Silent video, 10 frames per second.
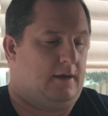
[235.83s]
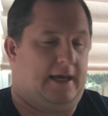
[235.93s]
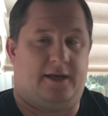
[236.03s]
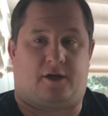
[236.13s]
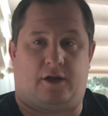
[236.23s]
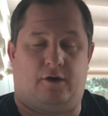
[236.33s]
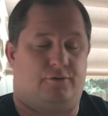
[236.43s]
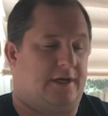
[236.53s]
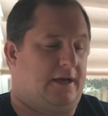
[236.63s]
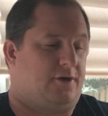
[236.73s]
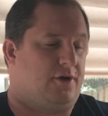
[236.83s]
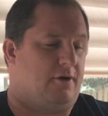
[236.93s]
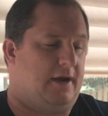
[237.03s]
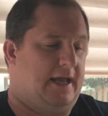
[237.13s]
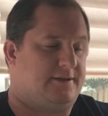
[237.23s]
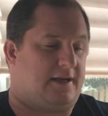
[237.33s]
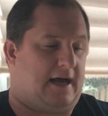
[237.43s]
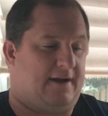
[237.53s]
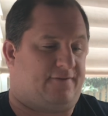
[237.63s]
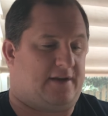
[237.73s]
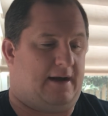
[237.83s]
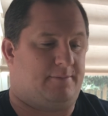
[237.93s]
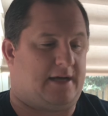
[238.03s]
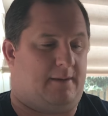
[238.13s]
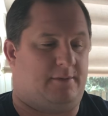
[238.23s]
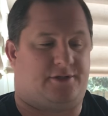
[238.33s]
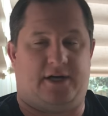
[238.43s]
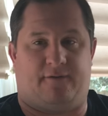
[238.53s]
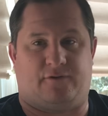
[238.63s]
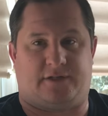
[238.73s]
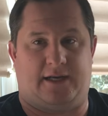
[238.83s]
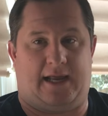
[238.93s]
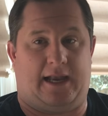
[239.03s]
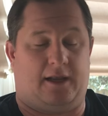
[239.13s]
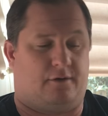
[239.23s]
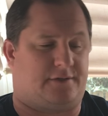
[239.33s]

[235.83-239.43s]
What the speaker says: In closing, during his lifetime, Thomas Jefferson had little